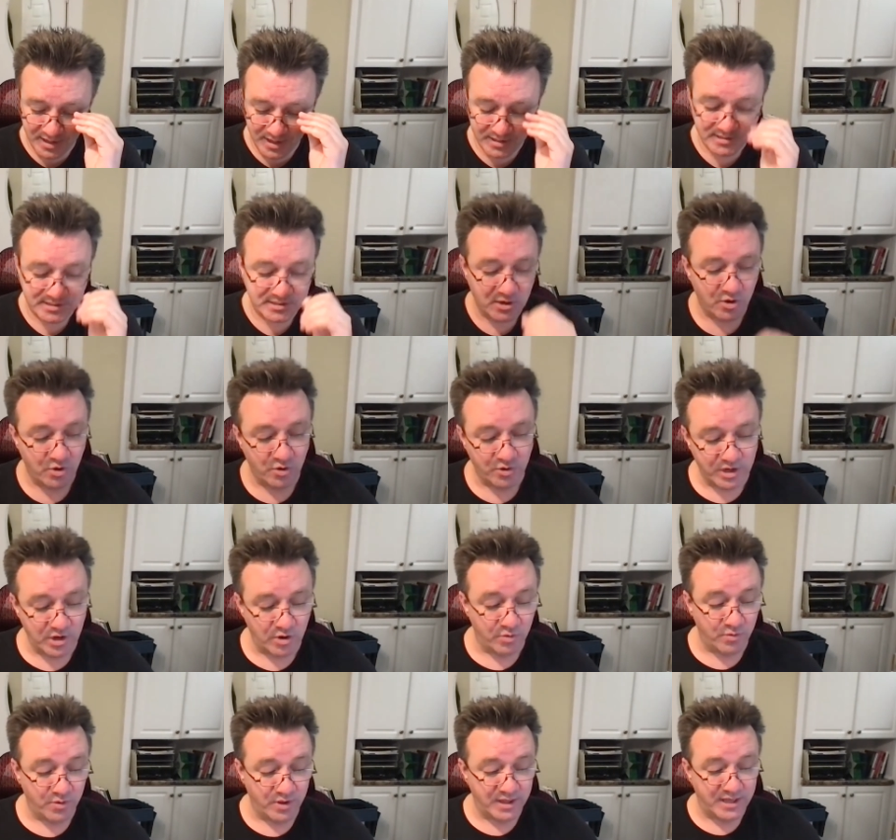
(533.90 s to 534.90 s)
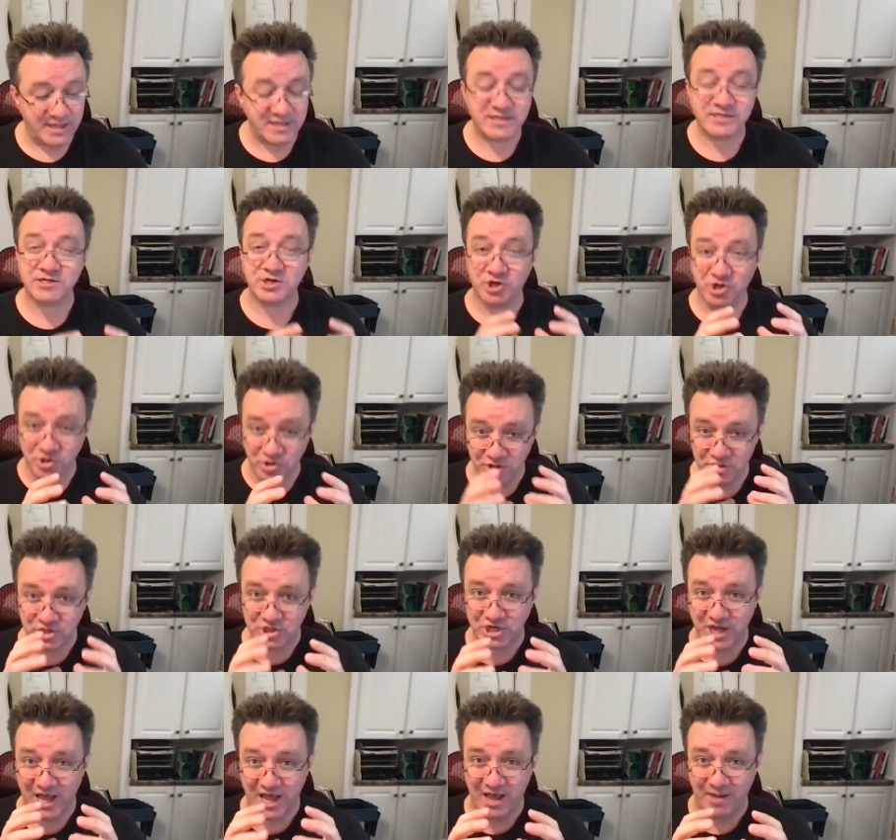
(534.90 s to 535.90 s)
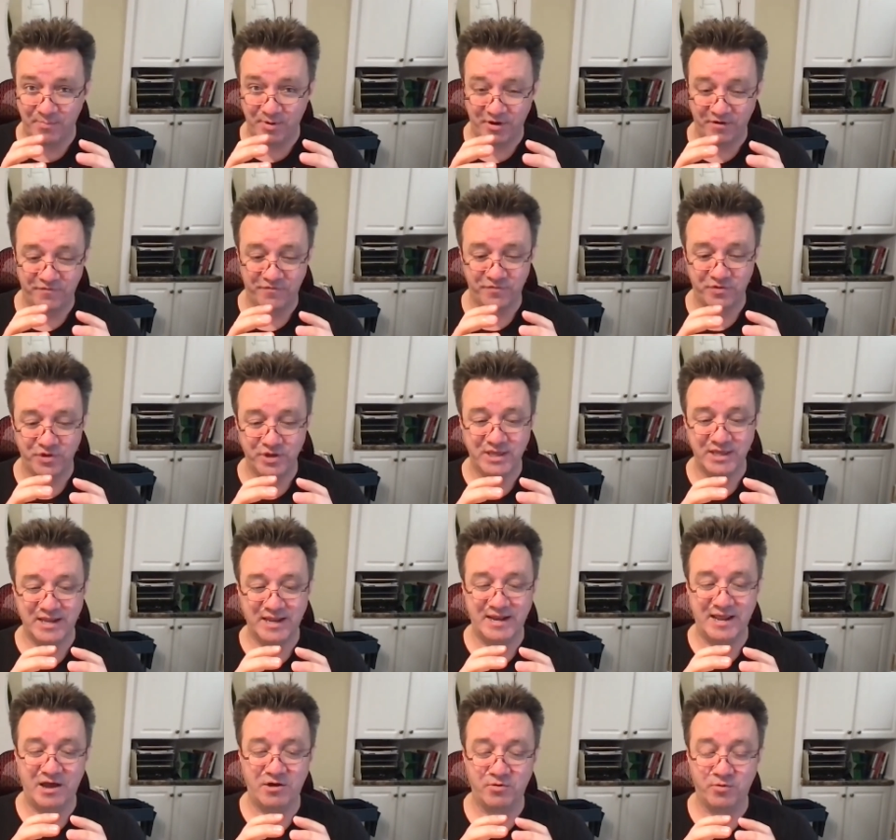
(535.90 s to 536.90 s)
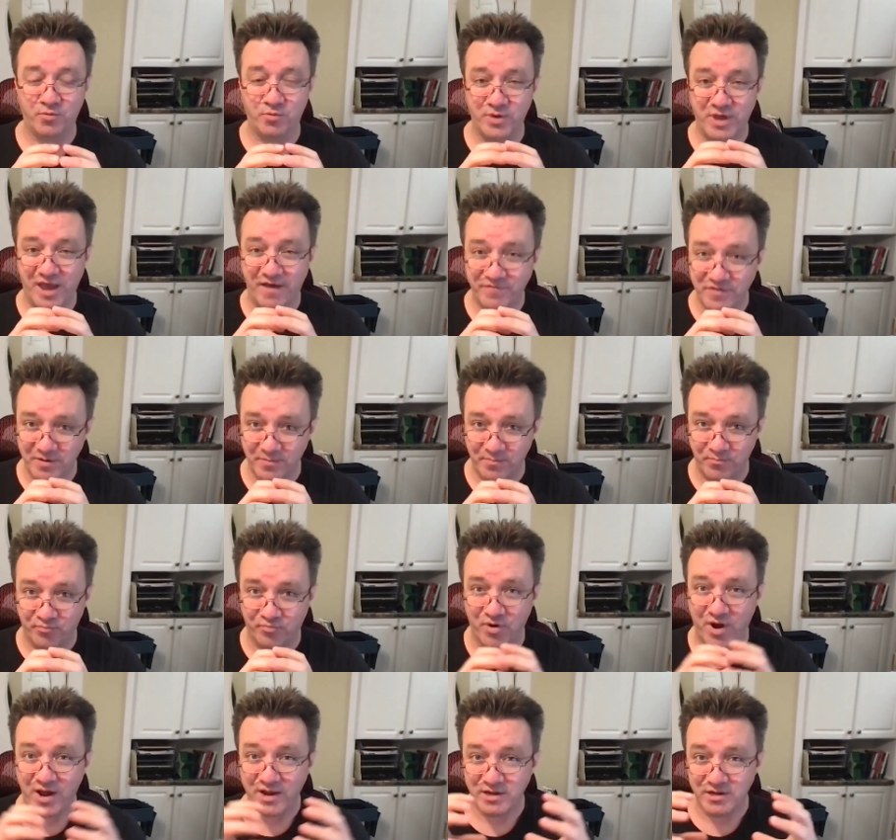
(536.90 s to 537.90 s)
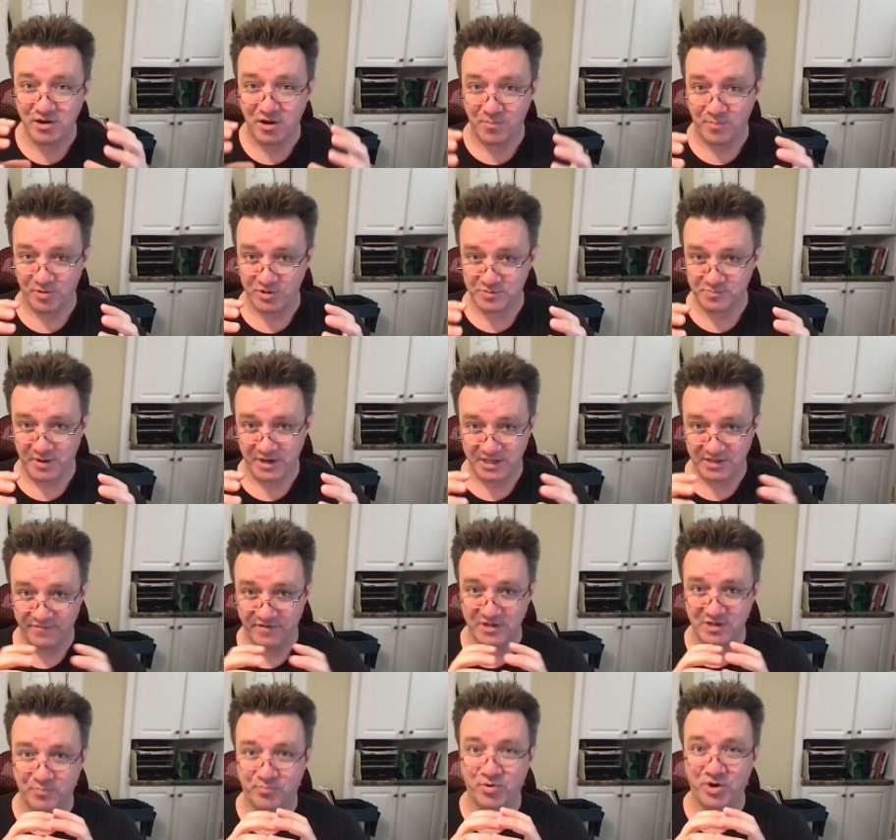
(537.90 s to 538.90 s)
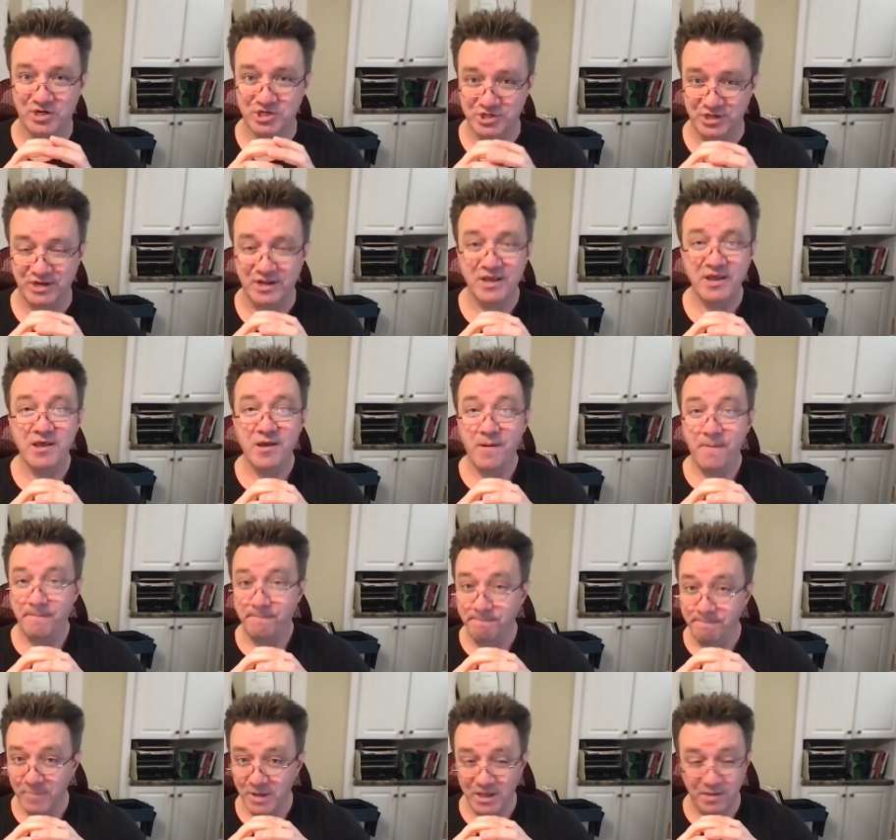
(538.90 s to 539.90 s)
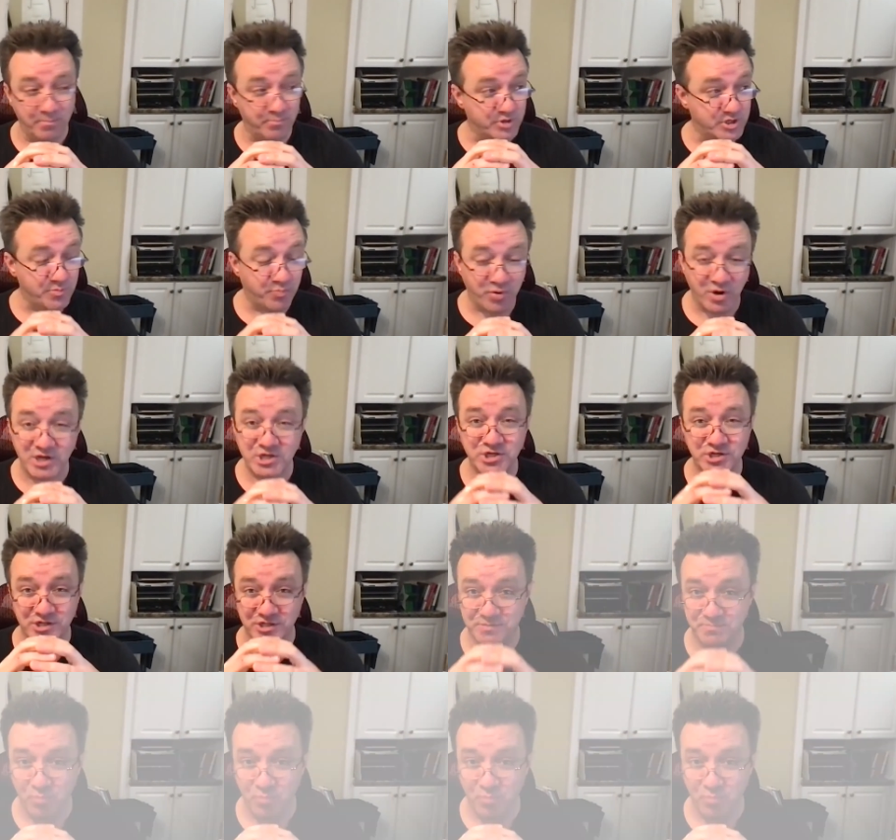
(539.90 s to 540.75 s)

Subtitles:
so, he does a good job of looking at how we have to broaden our perspective on depression. Depression is